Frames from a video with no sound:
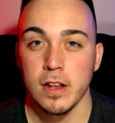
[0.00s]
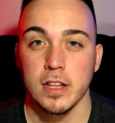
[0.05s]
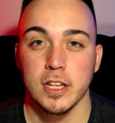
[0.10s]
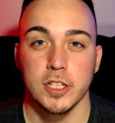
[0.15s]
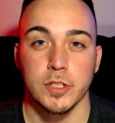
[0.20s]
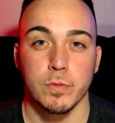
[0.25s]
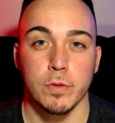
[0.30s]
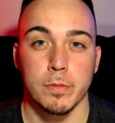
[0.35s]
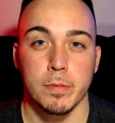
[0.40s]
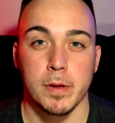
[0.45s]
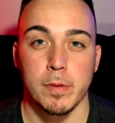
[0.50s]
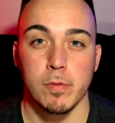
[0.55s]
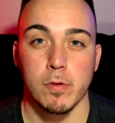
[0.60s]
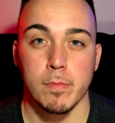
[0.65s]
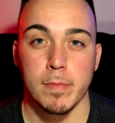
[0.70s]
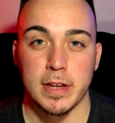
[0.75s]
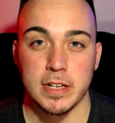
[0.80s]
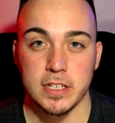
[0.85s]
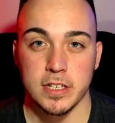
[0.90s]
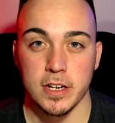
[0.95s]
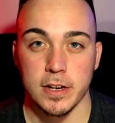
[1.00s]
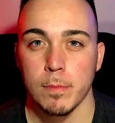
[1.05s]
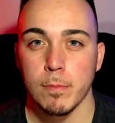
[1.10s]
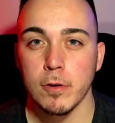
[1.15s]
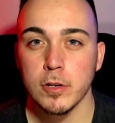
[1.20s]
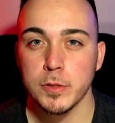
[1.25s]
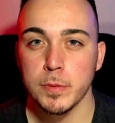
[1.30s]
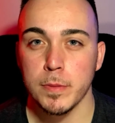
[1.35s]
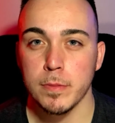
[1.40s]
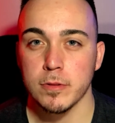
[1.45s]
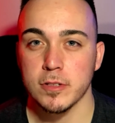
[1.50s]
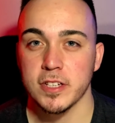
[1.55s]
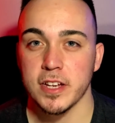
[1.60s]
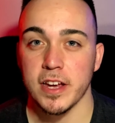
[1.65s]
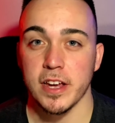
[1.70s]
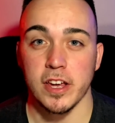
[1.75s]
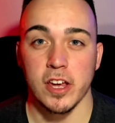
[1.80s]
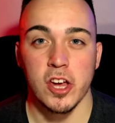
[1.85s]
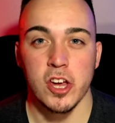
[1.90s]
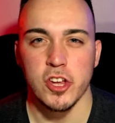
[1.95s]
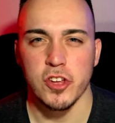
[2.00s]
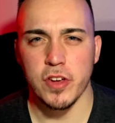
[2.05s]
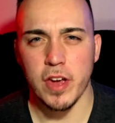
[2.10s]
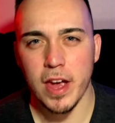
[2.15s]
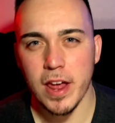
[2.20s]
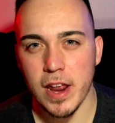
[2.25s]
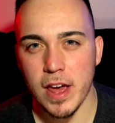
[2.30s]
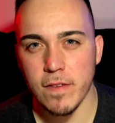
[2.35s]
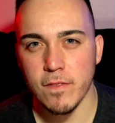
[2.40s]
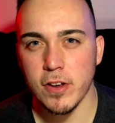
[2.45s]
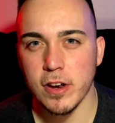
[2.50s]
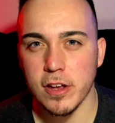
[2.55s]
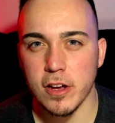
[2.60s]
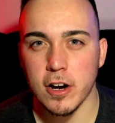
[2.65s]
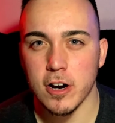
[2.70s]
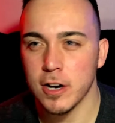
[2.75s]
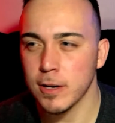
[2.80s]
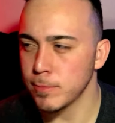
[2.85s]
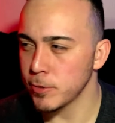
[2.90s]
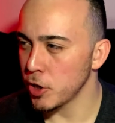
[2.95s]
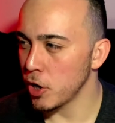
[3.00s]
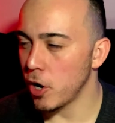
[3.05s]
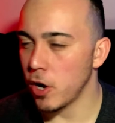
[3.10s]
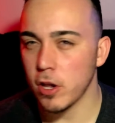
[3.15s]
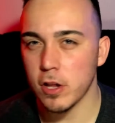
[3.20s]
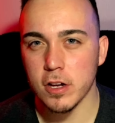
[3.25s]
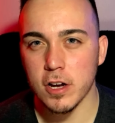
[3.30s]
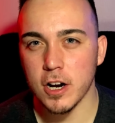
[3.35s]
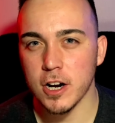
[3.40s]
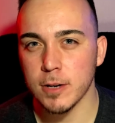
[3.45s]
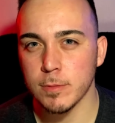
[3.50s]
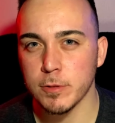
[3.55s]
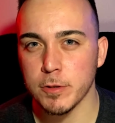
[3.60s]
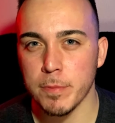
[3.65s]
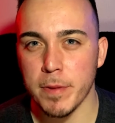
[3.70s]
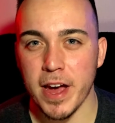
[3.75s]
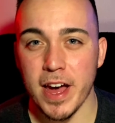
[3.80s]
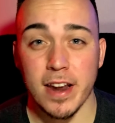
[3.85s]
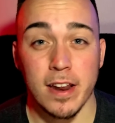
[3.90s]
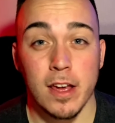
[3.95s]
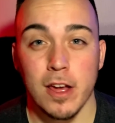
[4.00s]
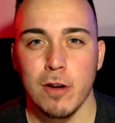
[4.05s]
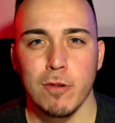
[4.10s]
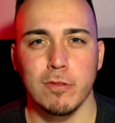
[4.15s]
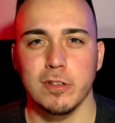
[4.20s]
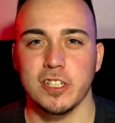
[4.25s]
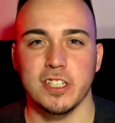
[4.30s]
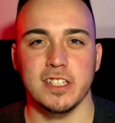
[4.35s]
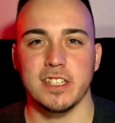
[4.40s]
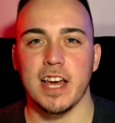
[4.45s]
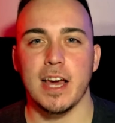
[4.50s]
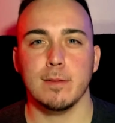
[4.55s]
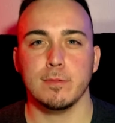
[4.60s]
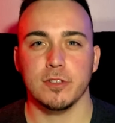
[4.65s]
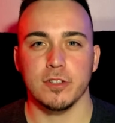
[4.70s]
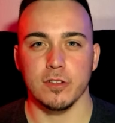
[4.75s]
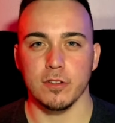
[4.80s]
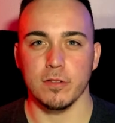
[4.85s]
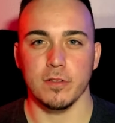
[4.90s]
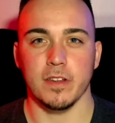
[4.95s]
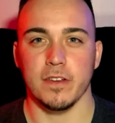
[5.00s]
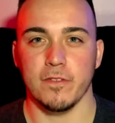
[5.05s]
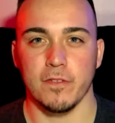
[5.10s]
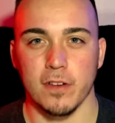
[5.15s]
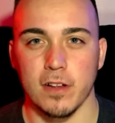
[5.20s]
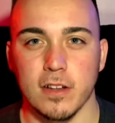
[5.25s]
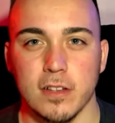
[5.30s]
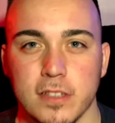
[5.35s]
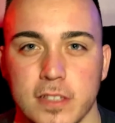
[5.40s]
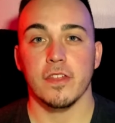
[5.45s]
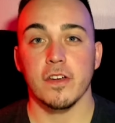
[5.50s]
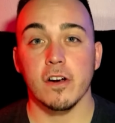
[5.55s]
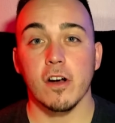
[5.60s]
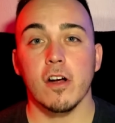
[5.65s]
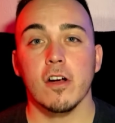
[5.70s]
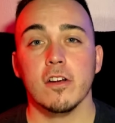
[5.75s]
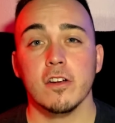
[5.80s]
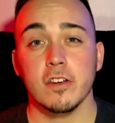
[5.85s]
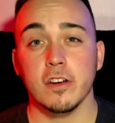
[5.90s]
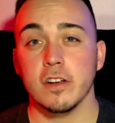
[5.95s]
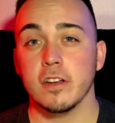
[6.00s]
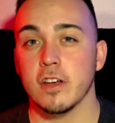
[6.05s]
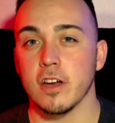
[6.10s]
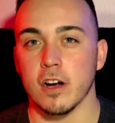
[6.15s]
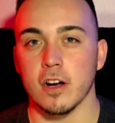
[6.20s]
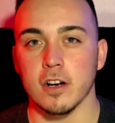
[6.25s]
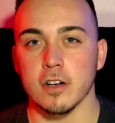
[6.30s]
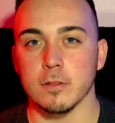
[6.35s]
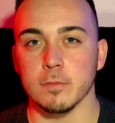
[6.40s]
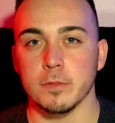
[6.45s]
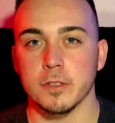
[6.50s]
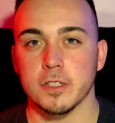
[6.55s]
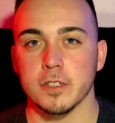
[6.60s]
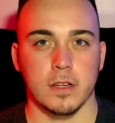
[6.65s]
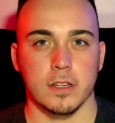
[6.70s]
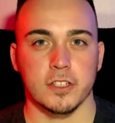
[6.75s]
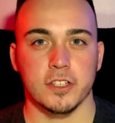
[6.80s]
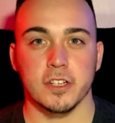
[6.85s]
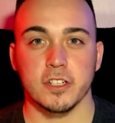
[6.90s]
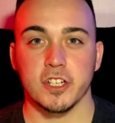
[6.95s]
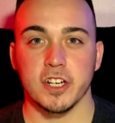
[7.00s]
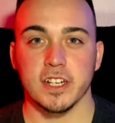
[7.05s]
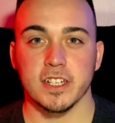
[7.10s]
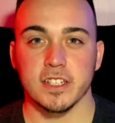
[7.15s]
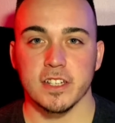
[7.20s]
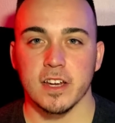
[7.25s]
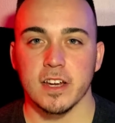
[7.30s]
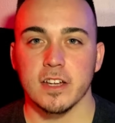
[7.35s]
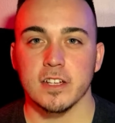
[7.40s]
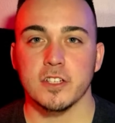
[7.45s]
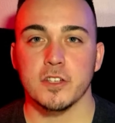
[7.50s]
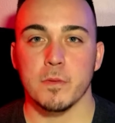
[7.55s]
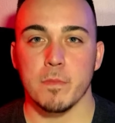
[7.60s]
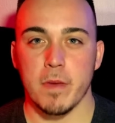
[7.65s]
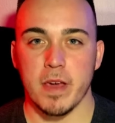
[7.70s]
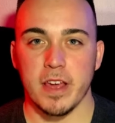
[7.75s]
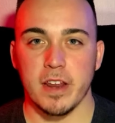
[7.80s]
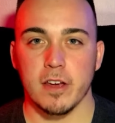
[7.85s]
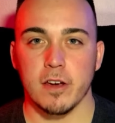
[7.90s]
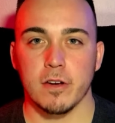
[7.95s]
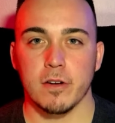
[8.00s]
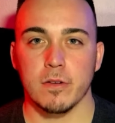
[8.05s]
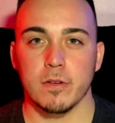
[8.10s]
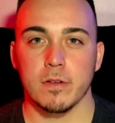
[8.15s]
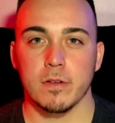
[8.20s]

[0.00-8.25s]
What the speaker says: This is where people mess up. Most people say you can't have any carbs, all carbs are bad, which is absolutely false. There are good carbs, such as tomato,